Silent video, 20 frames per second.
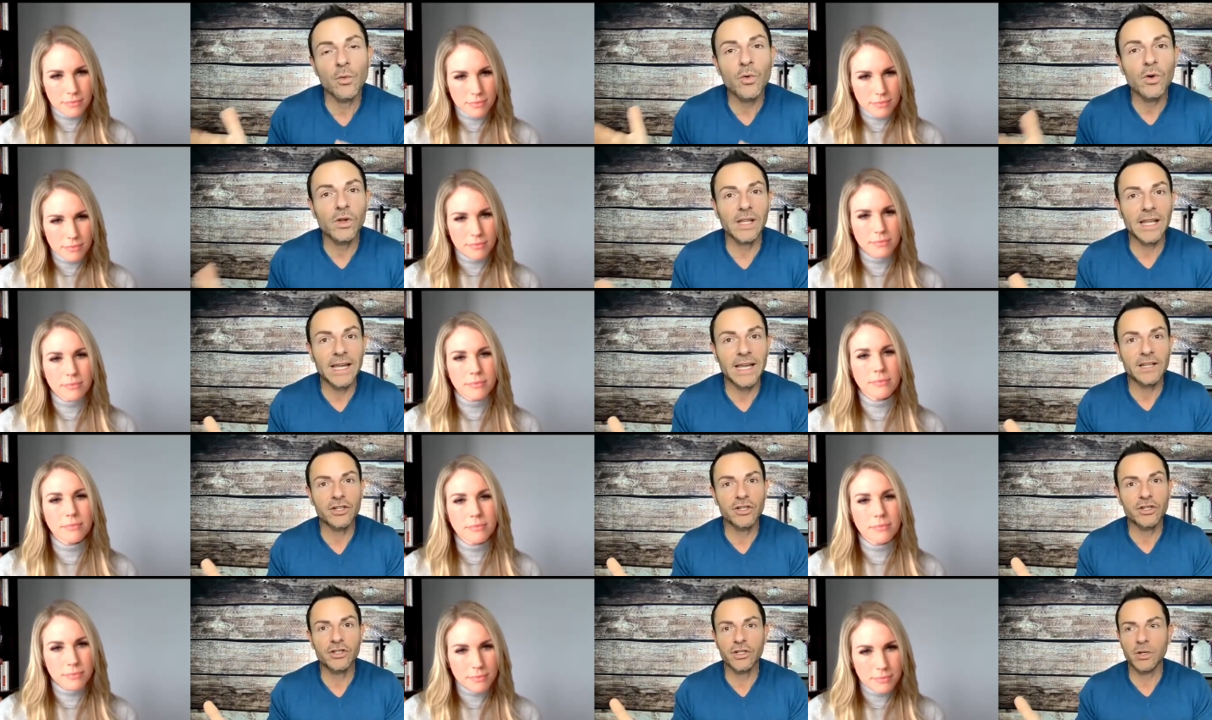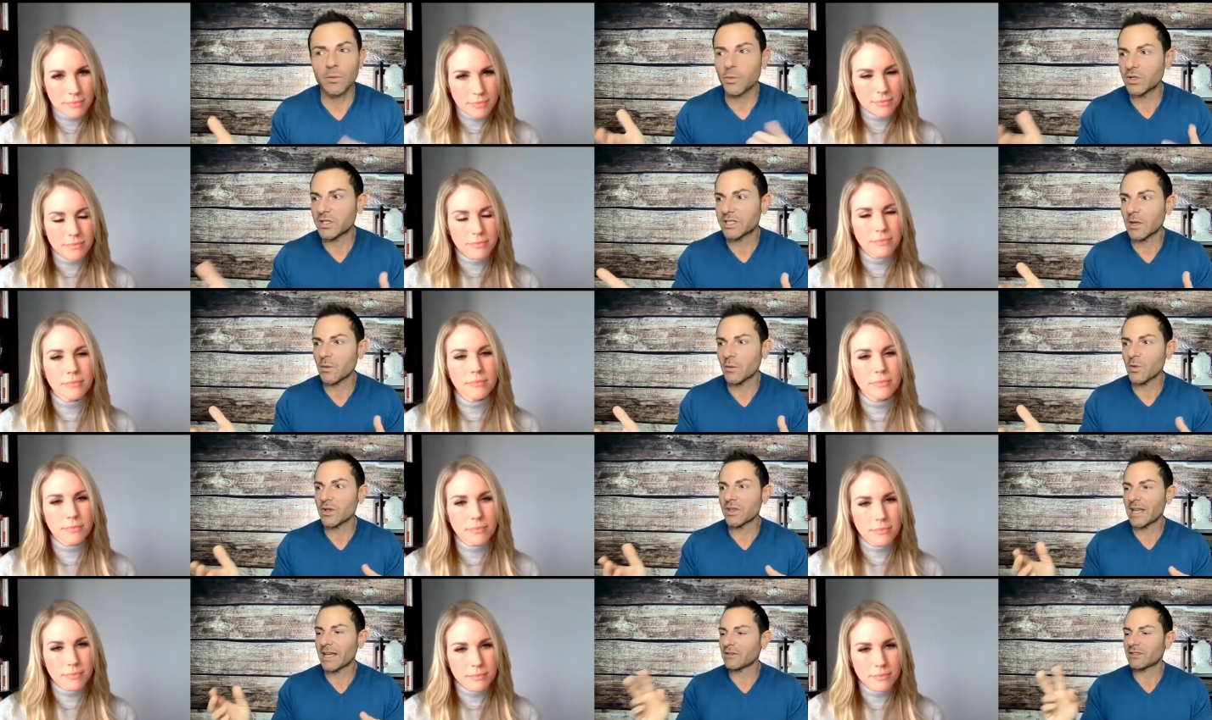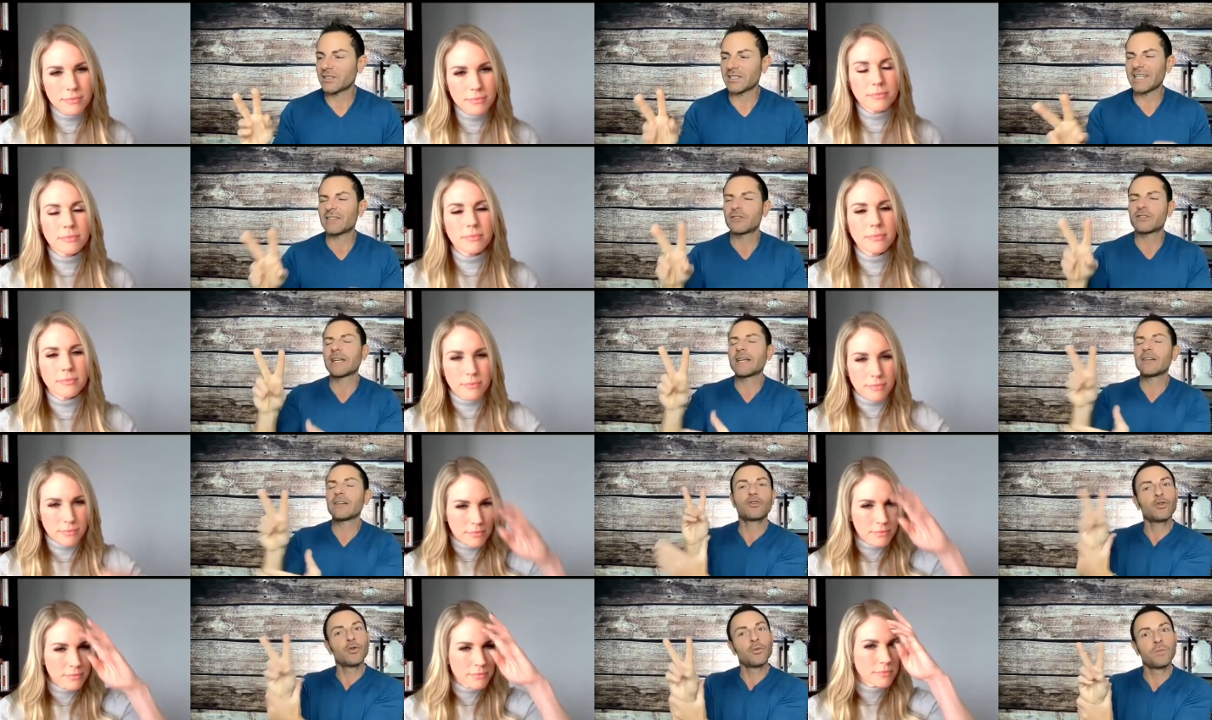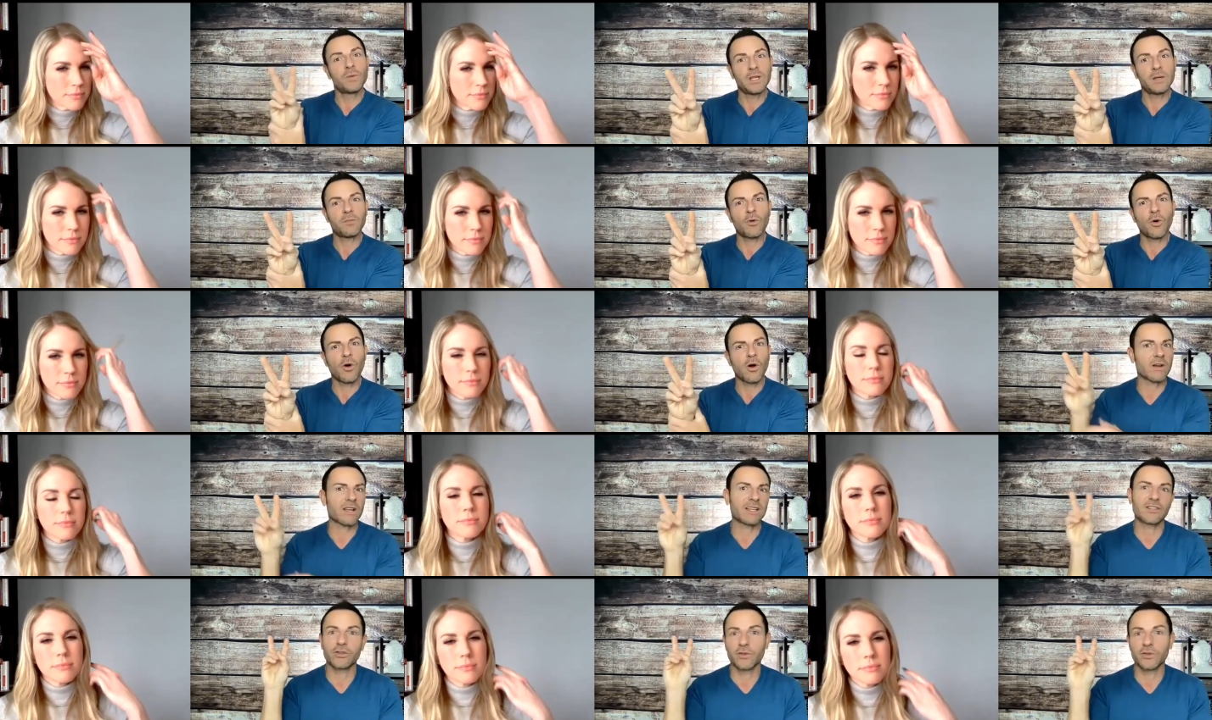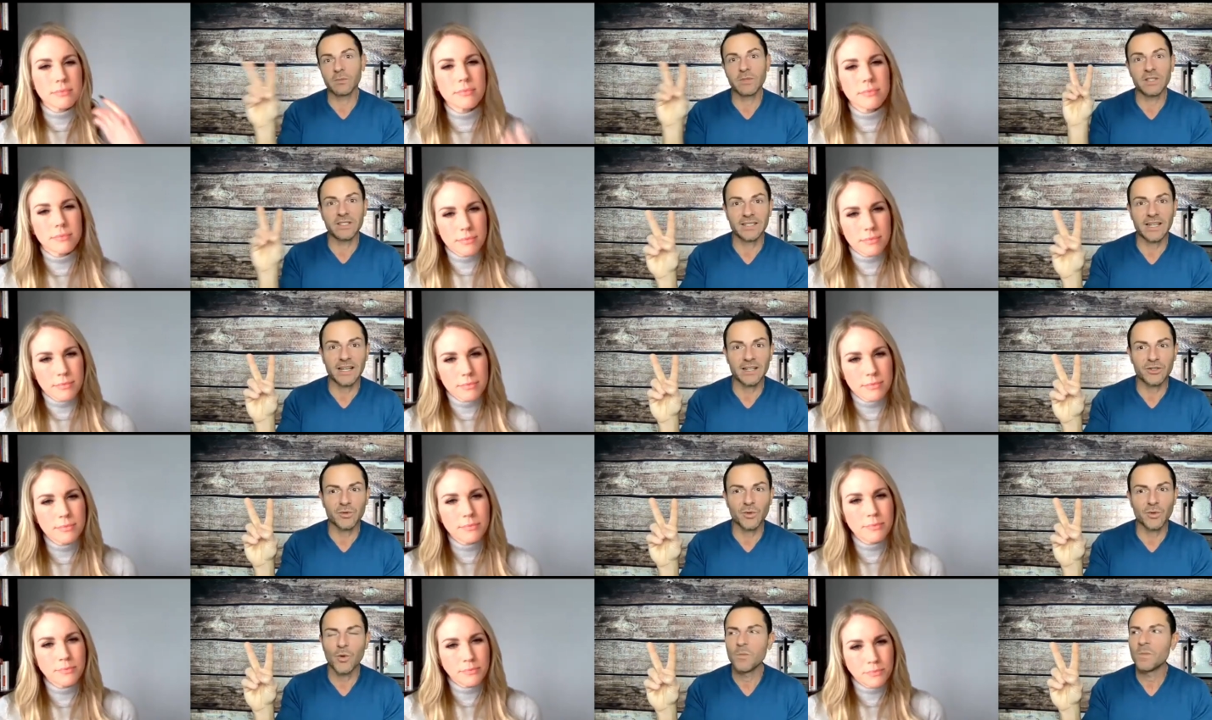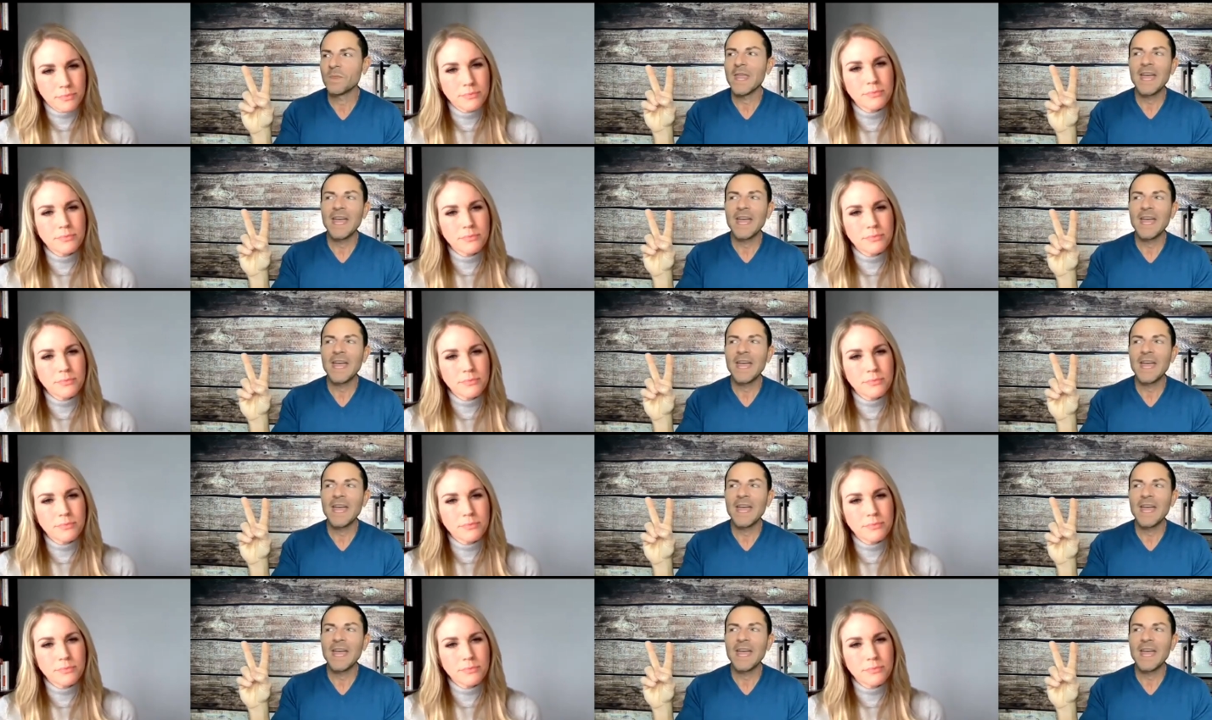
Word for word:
Speaker 1: a relationship with someone that say say two people are extremely sexual.